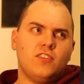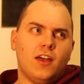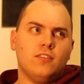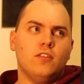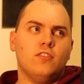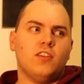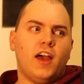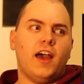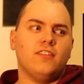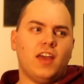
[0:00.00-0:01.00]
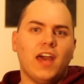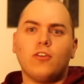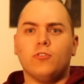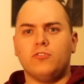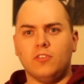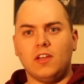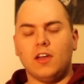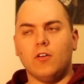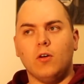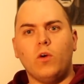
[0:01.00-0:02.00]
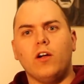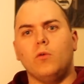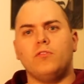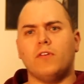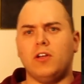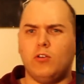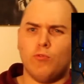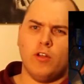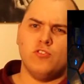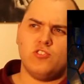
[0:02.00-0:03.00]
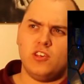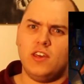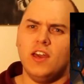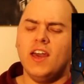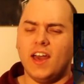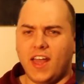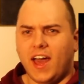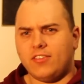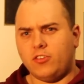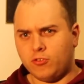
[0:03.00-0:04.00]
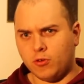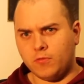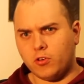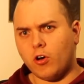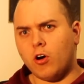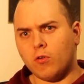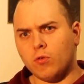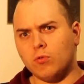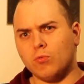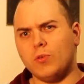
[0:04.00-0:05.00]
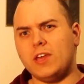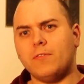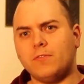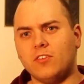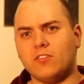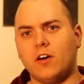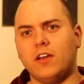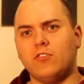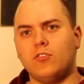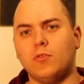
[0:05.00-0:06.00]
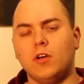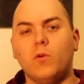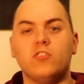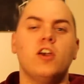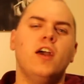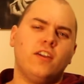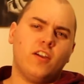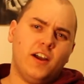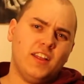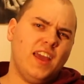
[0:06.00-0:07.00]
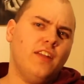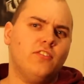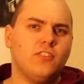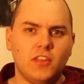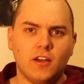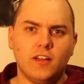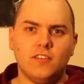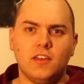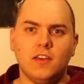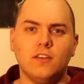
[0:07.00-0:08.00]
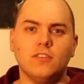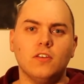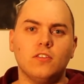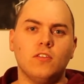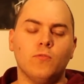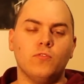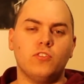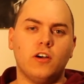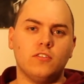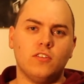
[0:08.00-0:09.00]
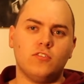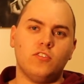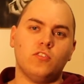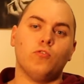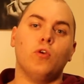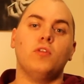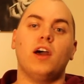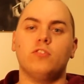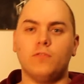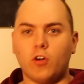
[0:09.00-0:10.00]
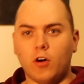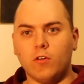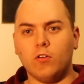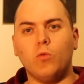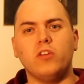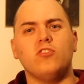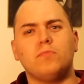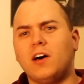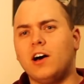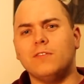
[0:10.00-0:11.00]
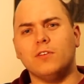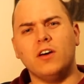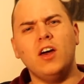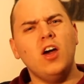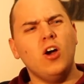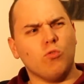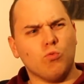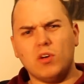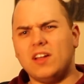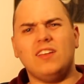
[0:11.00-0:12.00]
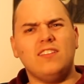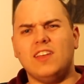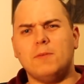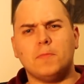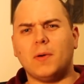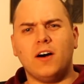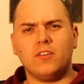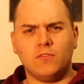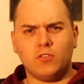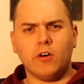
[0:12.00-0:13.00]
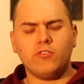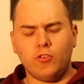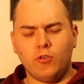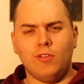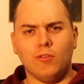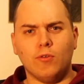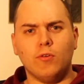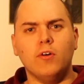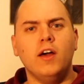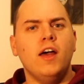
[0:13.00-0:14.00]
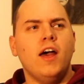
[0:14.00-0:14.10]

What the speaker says: Tennant and Eccleston era, where it was very grungy and it had the sort of coral reef design to it, which kind of hints to the idea that the TARDIS has grown out of coral, which is part of a really deep part of Doctor Who lore.